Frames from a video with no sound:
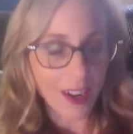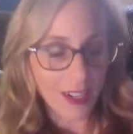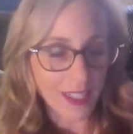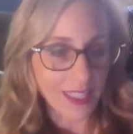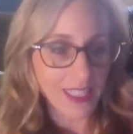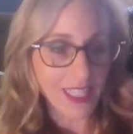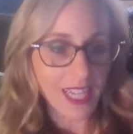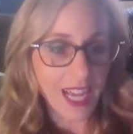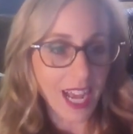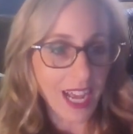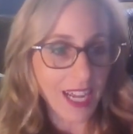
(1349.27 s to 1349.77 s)
our
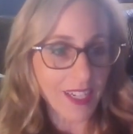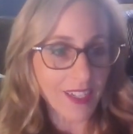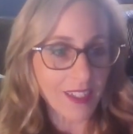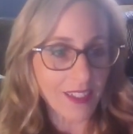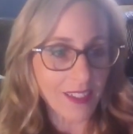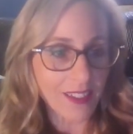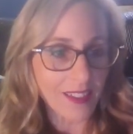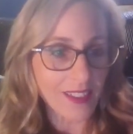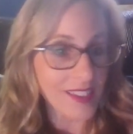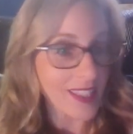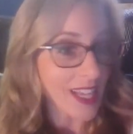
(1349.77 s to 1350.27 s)

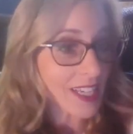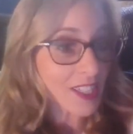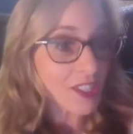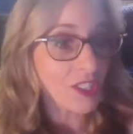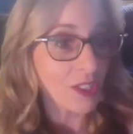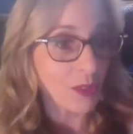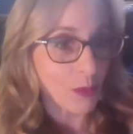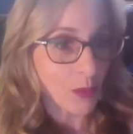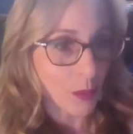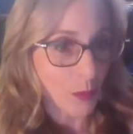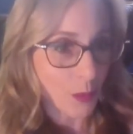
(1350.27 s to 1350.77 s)
entire
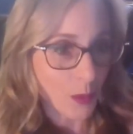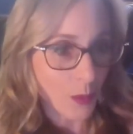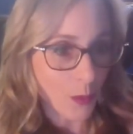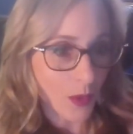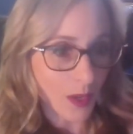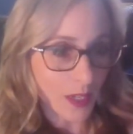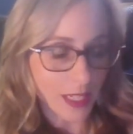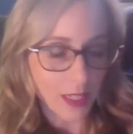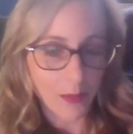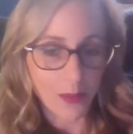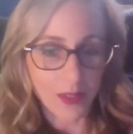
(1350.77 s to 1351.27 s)
session when we're
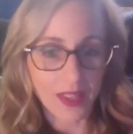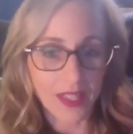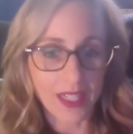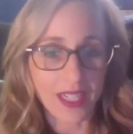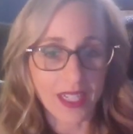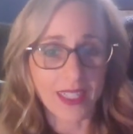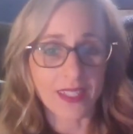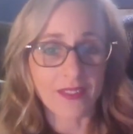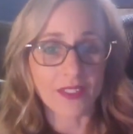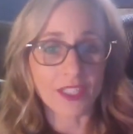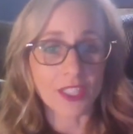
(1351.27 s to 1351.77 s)
working with an
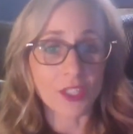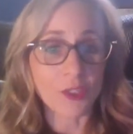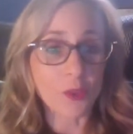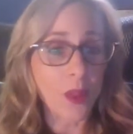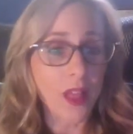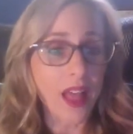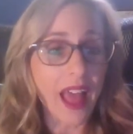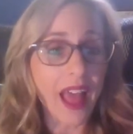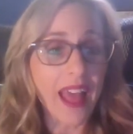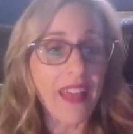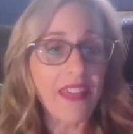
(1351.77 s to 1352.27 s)

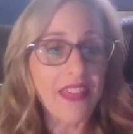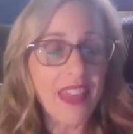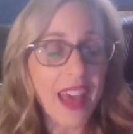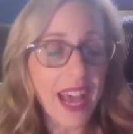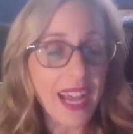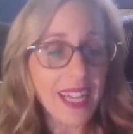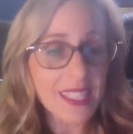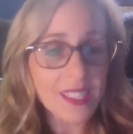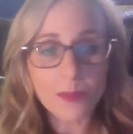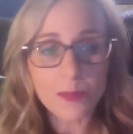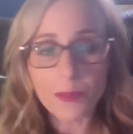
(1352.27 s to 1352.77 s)
individual. And
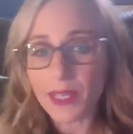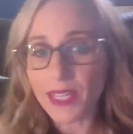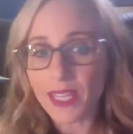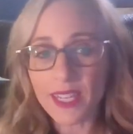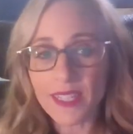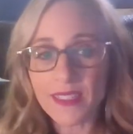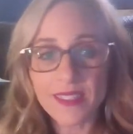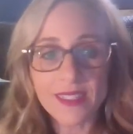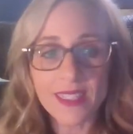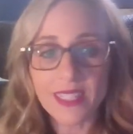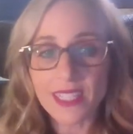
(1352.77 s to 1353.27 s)
that's
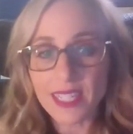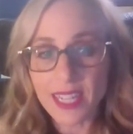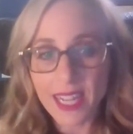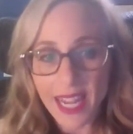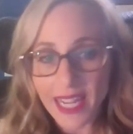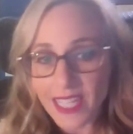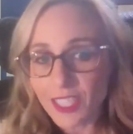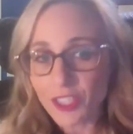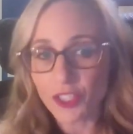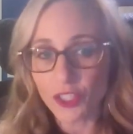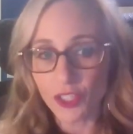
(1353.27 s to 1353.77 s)
because the
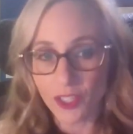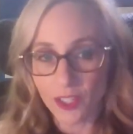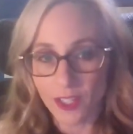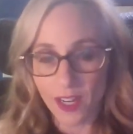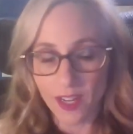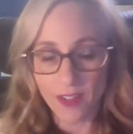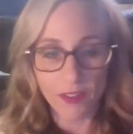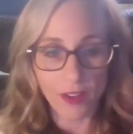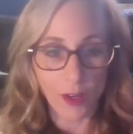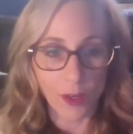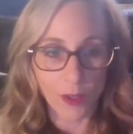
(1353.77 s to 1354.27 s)

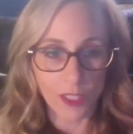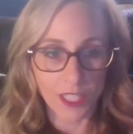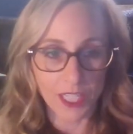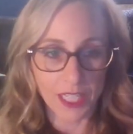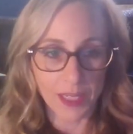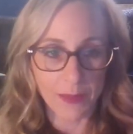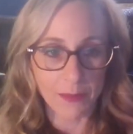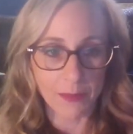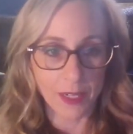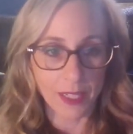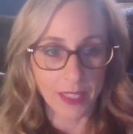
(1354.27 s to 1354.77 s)
nature of
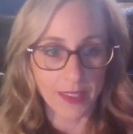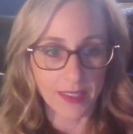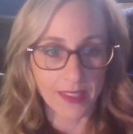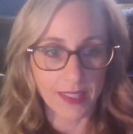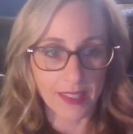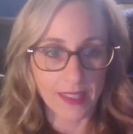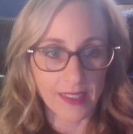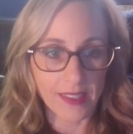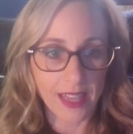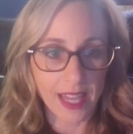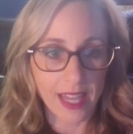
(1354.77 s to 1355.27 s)
OT brings
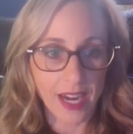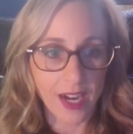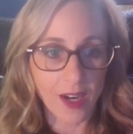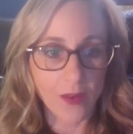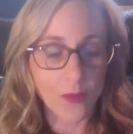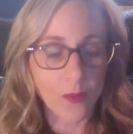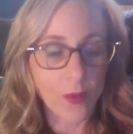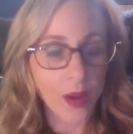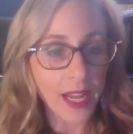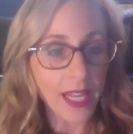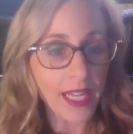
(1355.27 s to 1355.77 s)
us there,
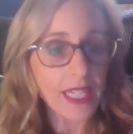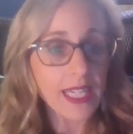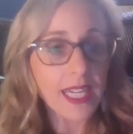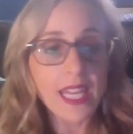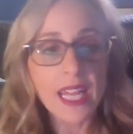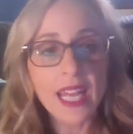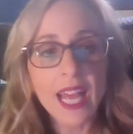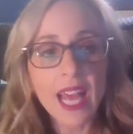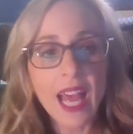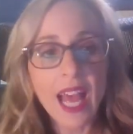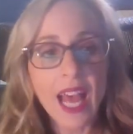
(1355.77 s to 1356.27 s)
right?
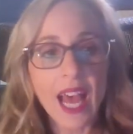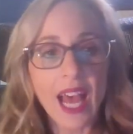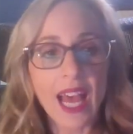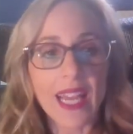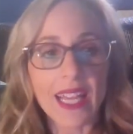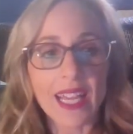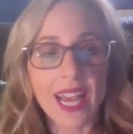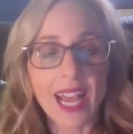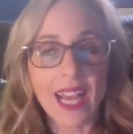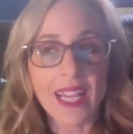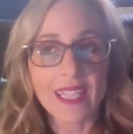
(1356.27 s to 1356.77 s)

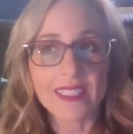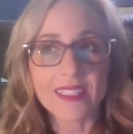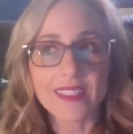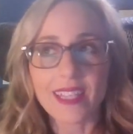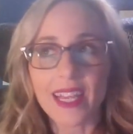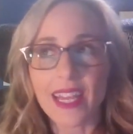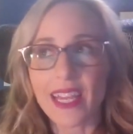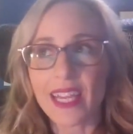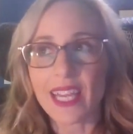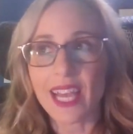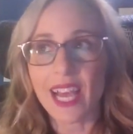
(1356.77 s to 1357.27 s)
I
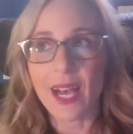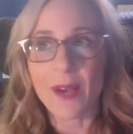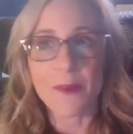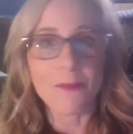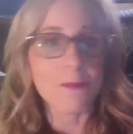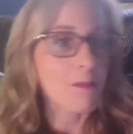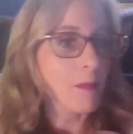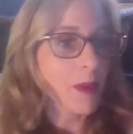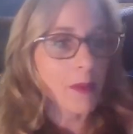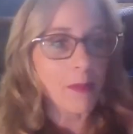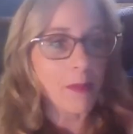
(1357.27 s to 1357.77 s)
say
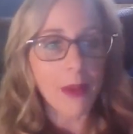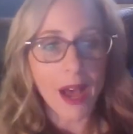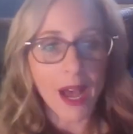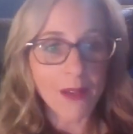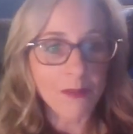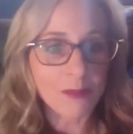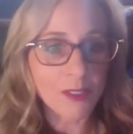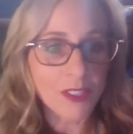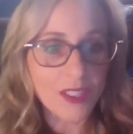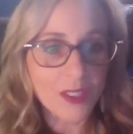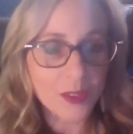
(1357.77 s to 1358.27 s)
my
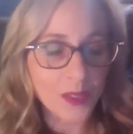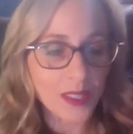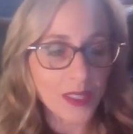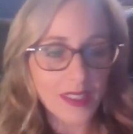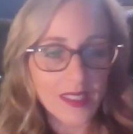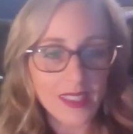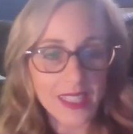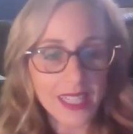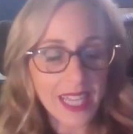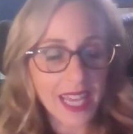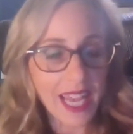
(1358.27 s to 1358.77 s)
mom just
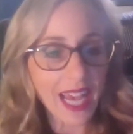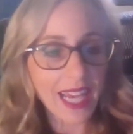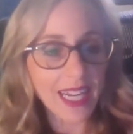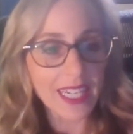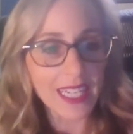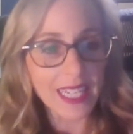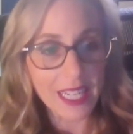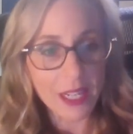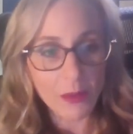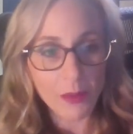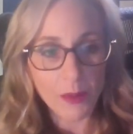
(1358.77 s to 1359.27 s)
recently had
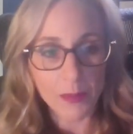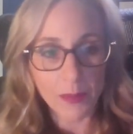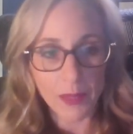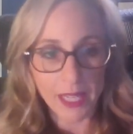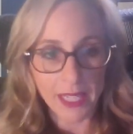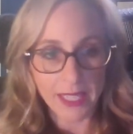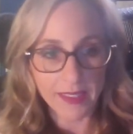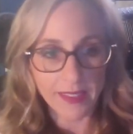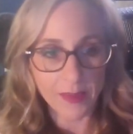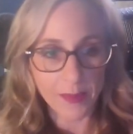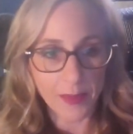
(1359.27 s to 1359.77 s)
a knee
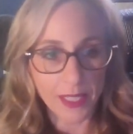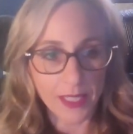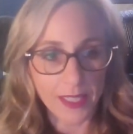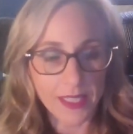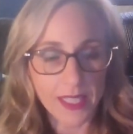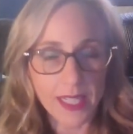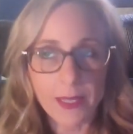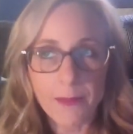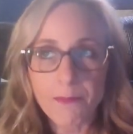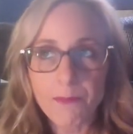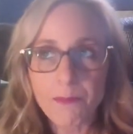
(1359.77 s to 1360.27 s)

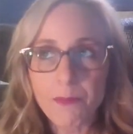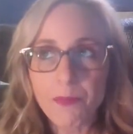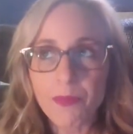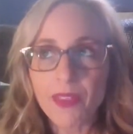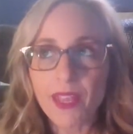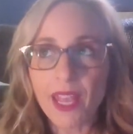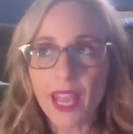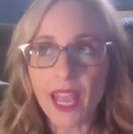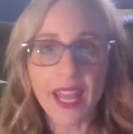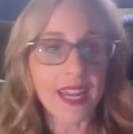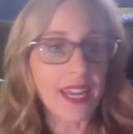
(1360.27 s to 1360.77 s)
replacement.
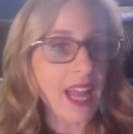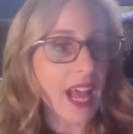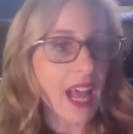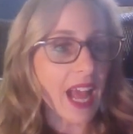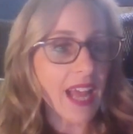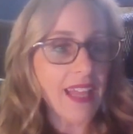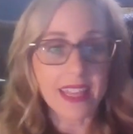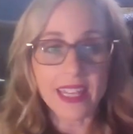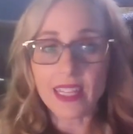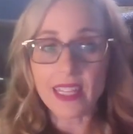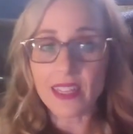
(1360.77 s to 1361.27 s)
And
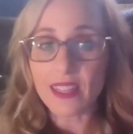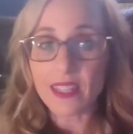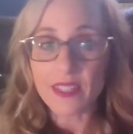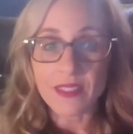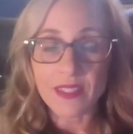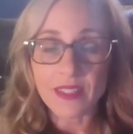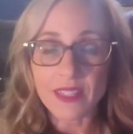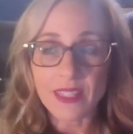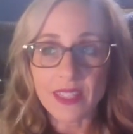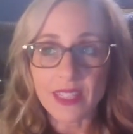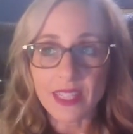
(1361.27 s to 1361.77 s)
I think
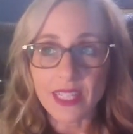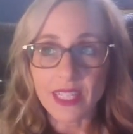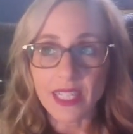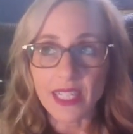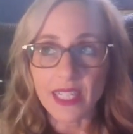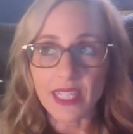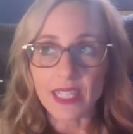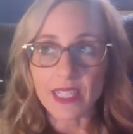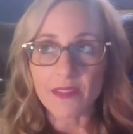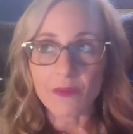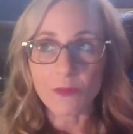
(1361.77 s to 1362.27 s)
that
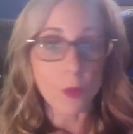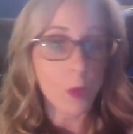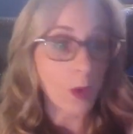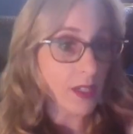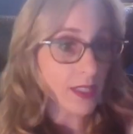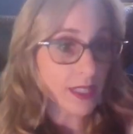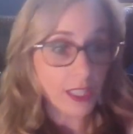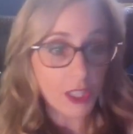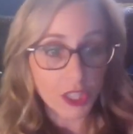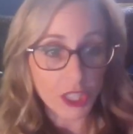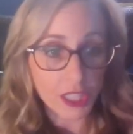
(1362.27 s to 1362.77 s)
the
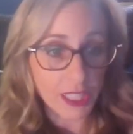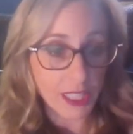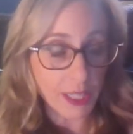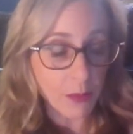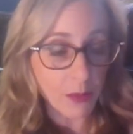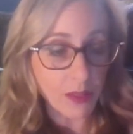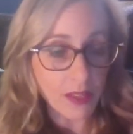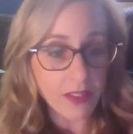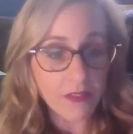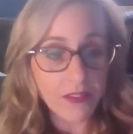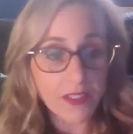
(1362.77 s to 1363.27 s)
work that she
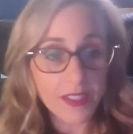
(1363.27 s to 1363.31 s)
did with the